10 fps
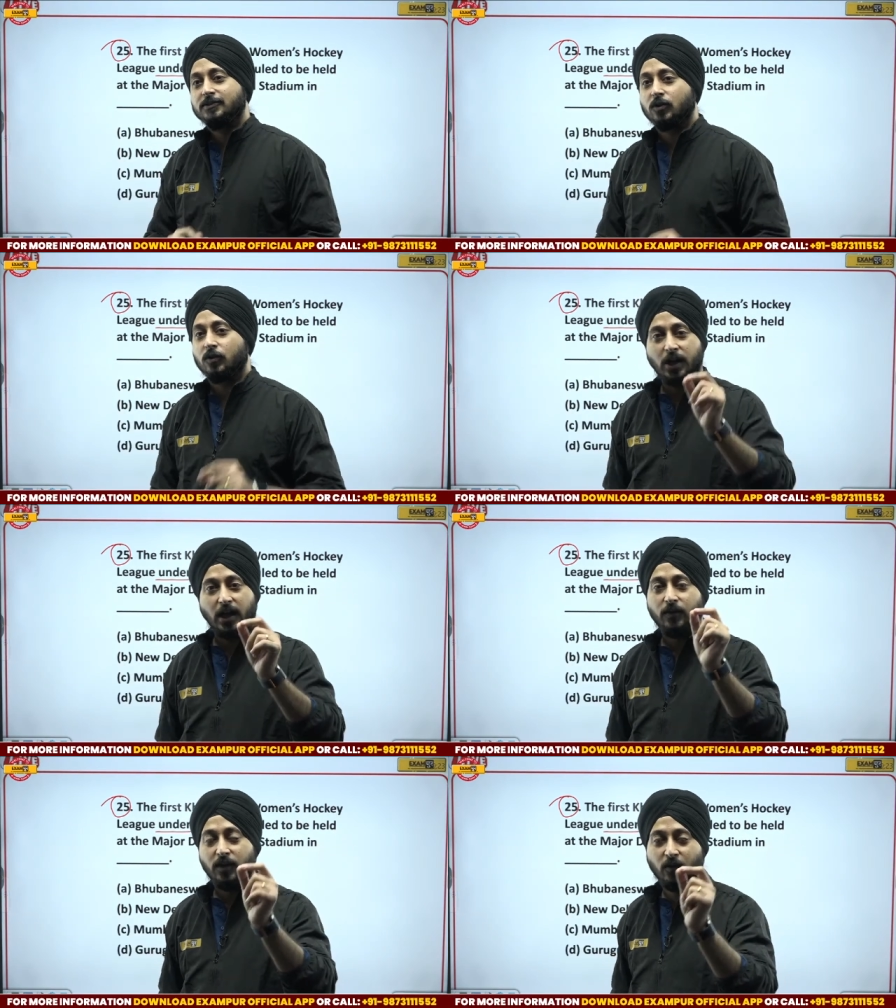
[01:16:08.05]
So we
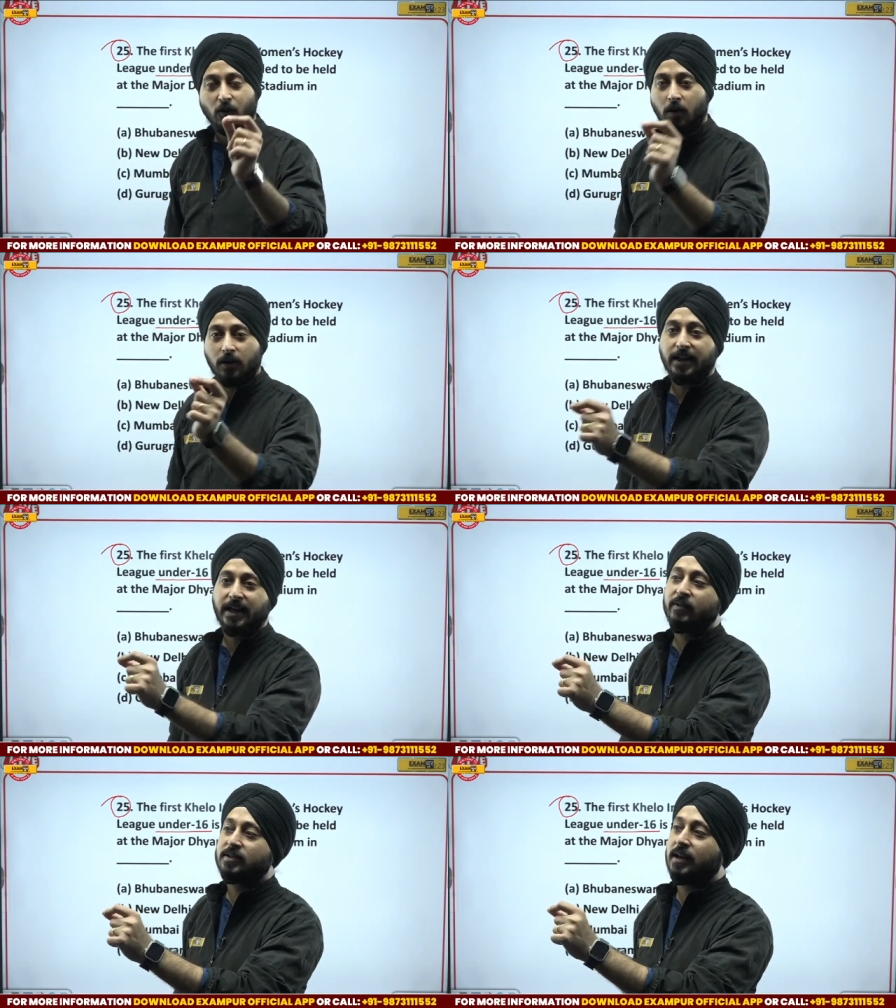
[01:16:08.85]
have, if you count
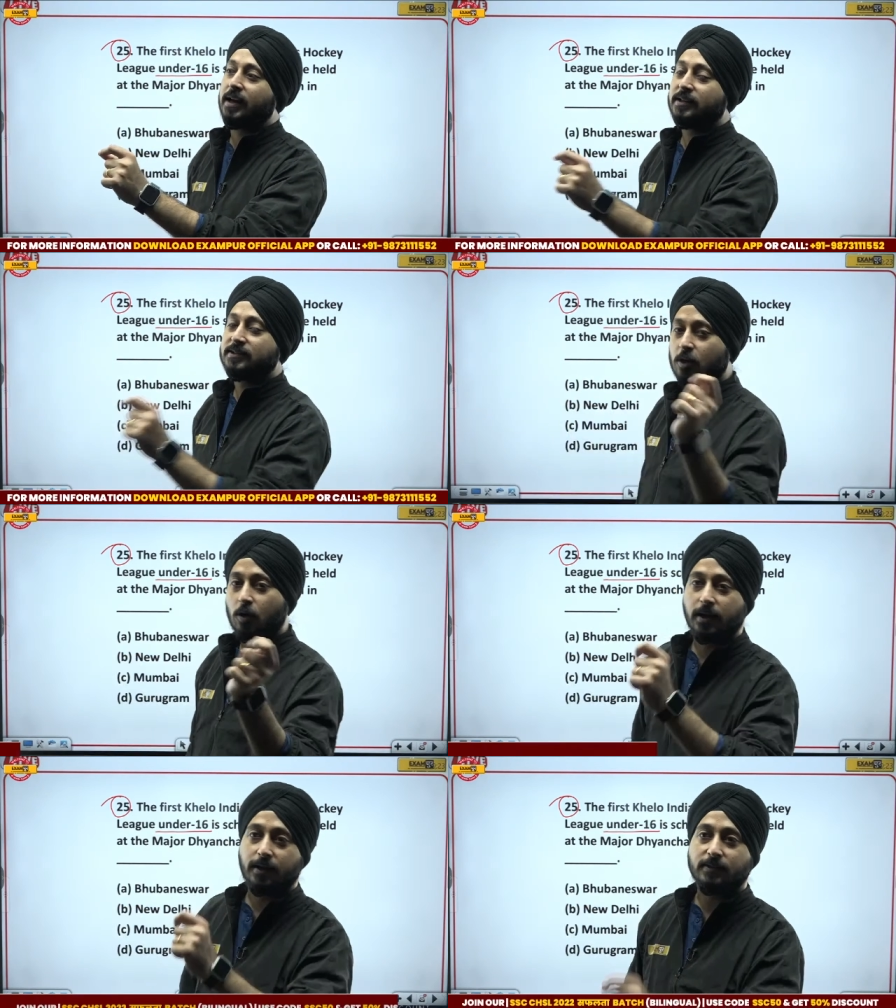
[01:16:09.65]
individual letters, they are
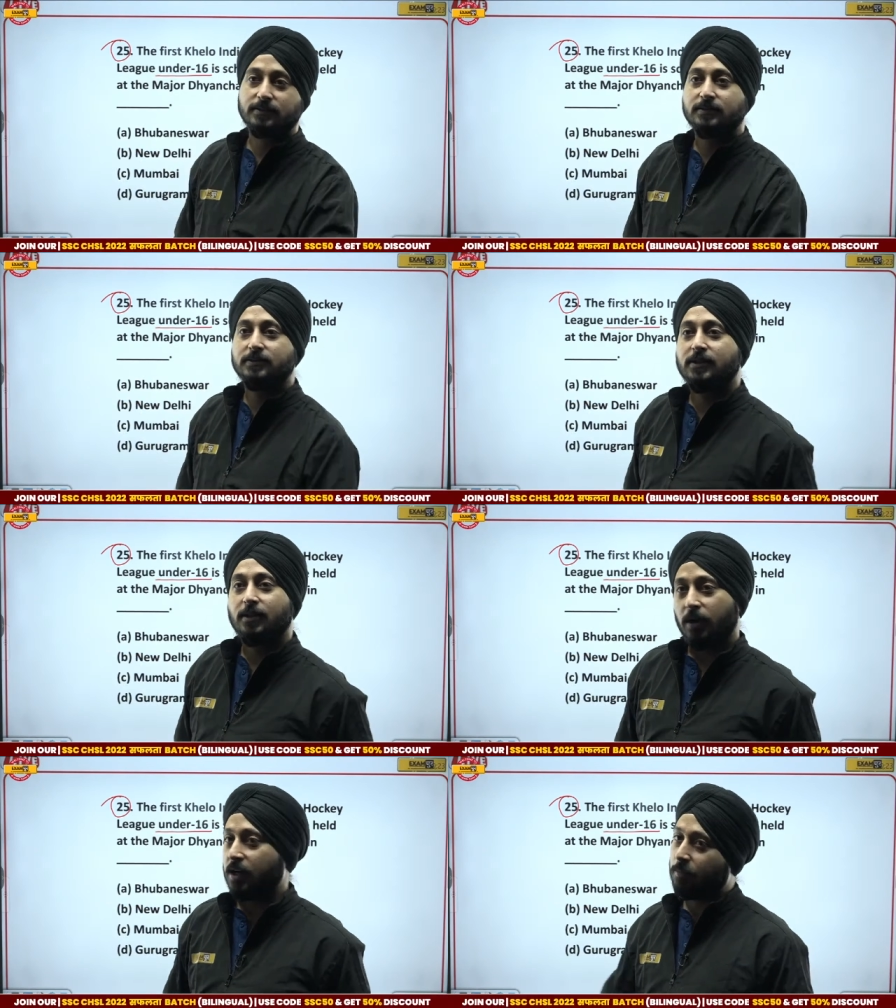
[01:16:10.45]
called letters.
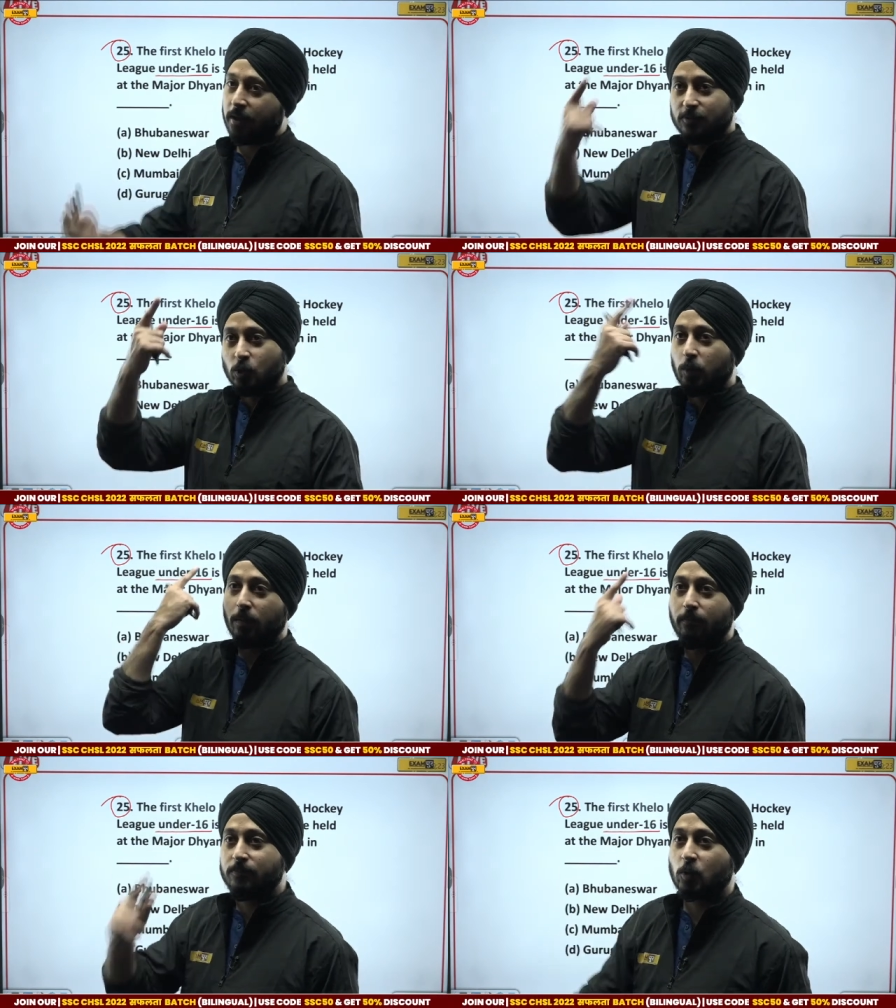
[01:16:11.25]
But but super
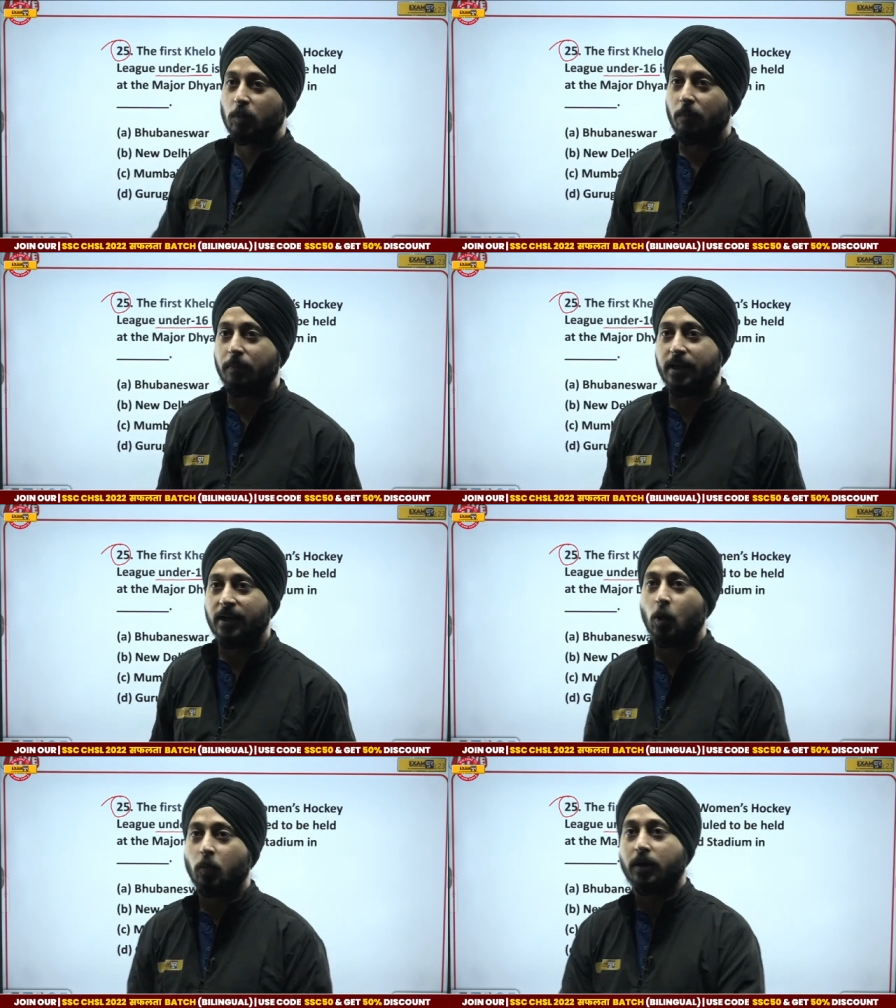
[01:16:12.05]
super
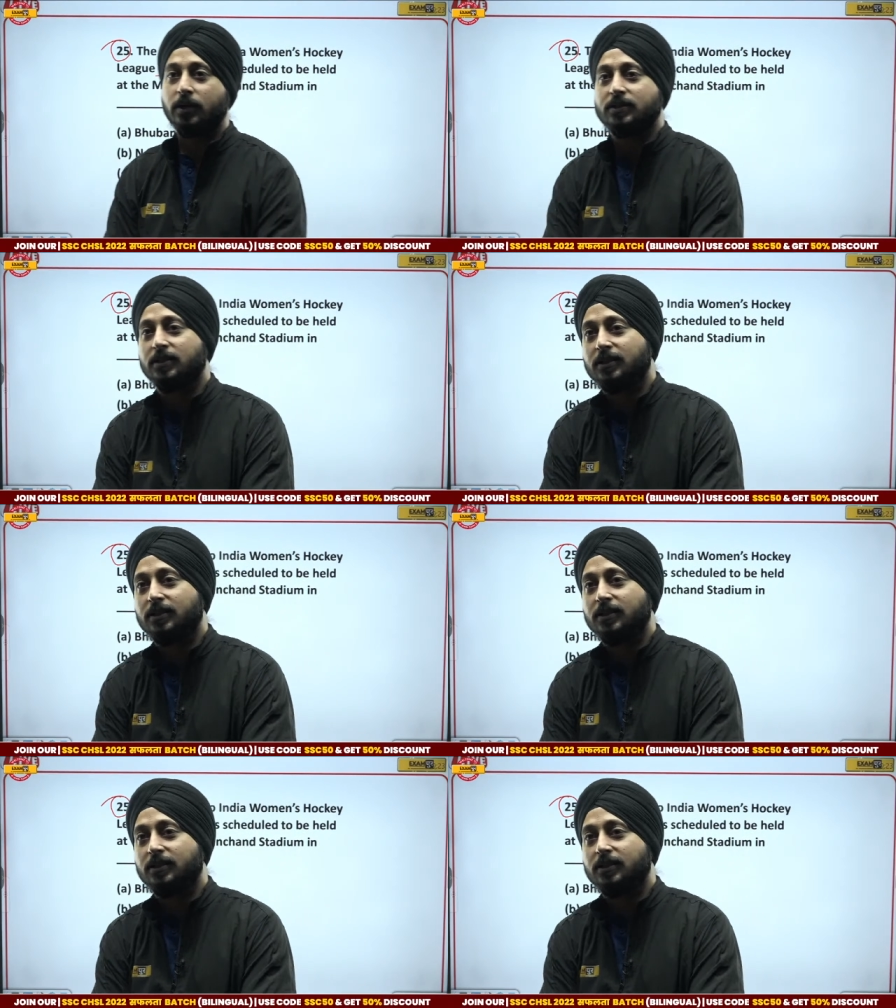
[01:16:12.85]
brain, Lok Prakash.